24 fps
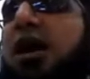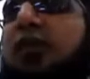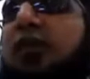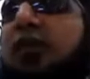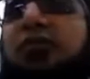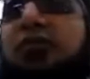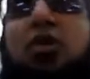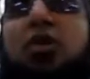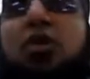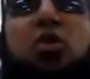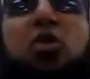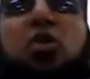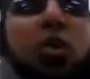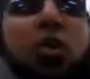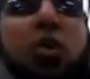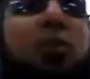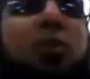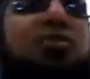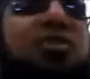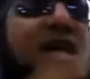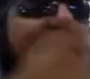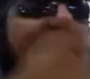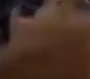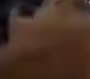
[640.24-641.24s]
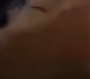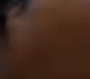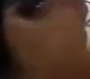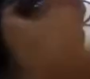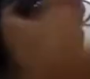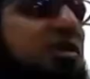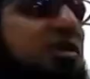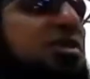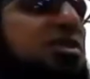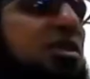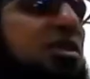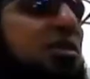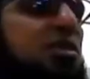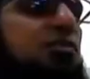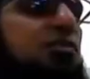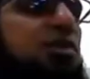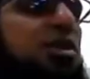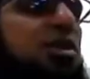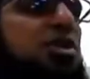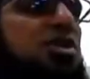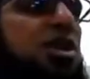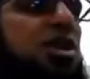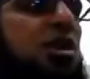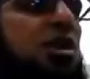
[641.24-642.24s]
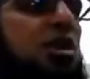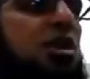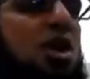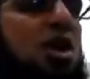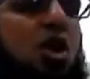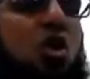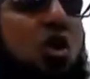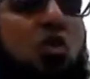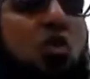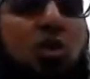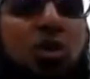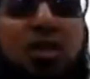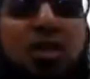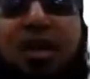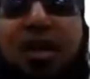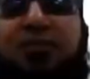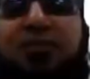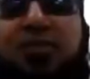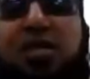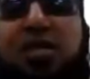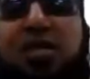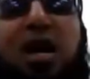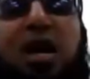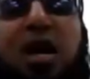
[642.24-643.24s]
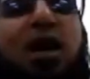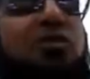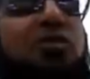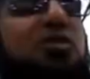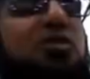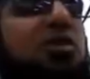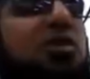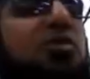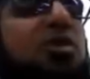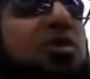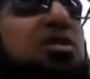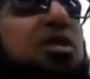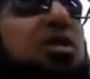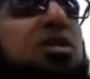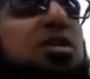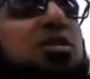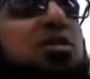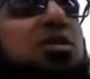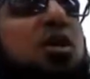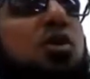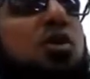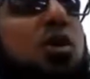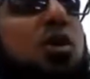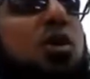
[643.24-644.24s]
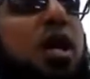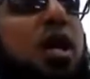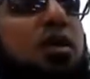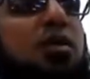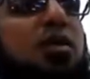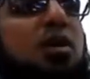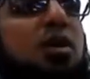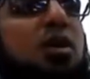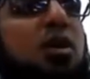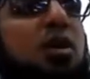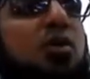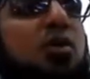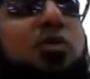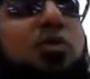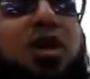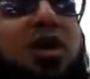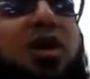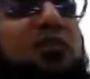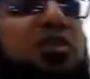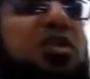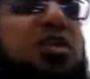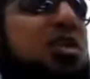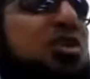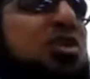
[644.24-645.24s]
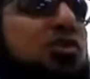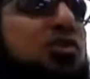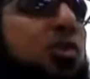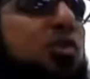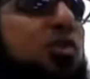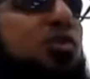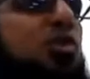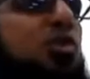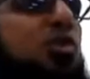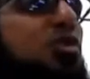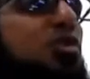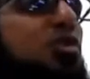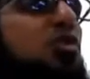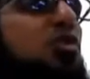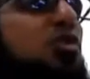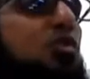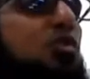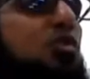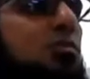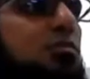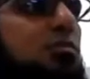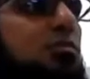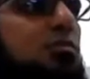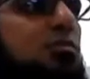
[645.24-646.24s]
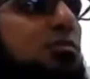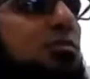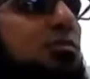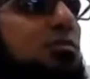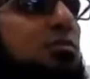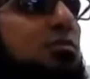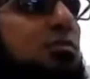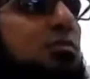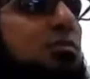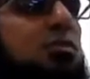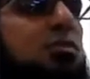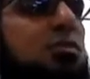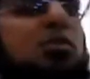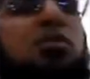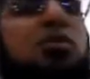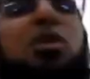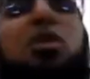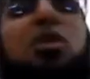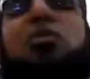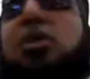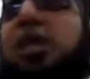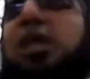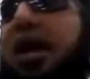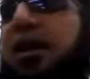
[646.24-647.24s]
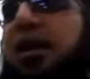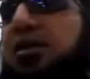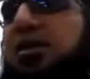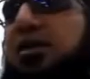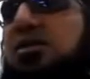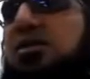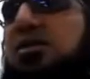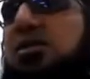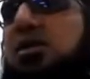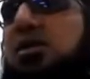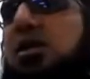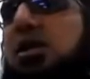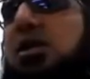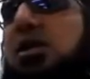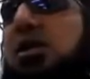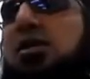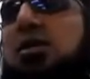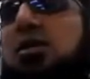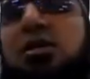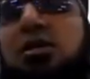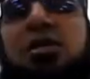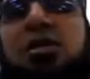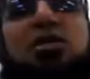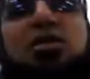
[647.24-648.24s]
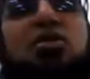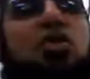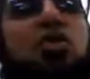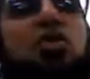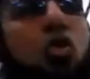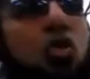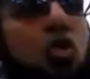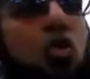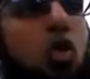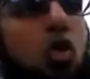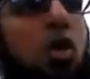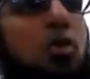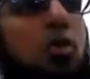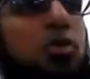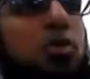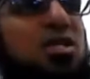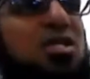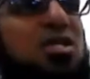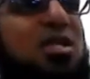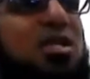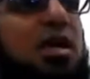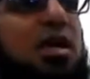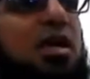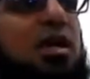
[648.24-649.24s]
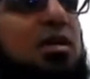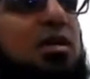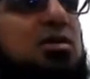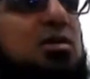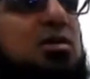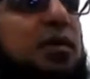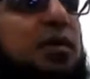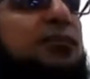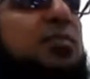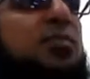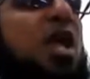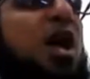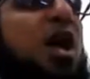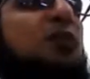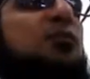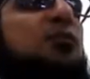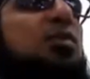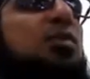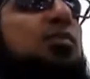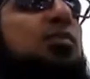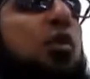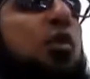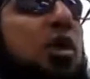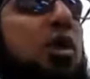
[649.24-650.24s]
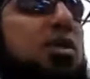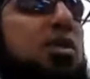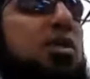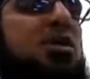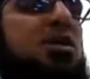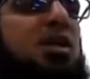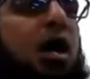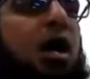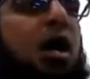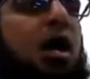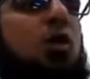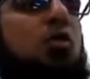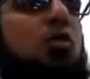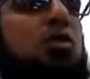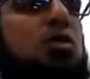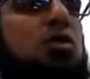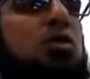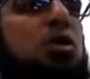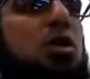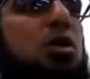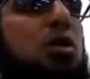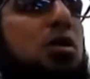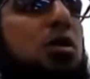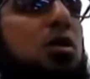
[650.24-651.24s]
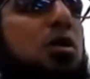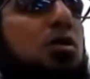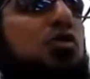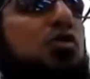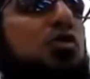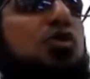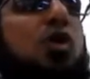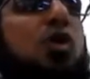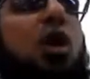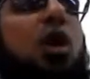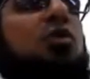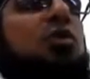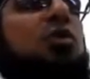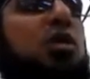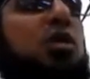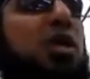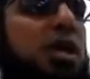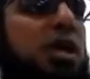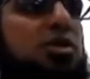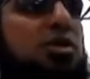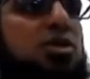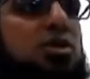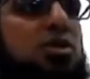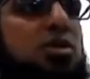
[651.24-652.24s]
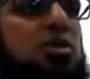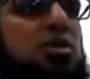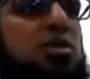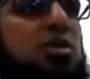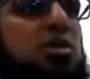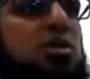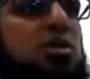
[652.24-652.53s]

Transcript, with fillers: I found a website by a Christian preacher who claims there's a hundred mistakes in the Quran. We are finished. What are we going to do? You say, relax. These so-called mistakes have been pointed out throughout the ages.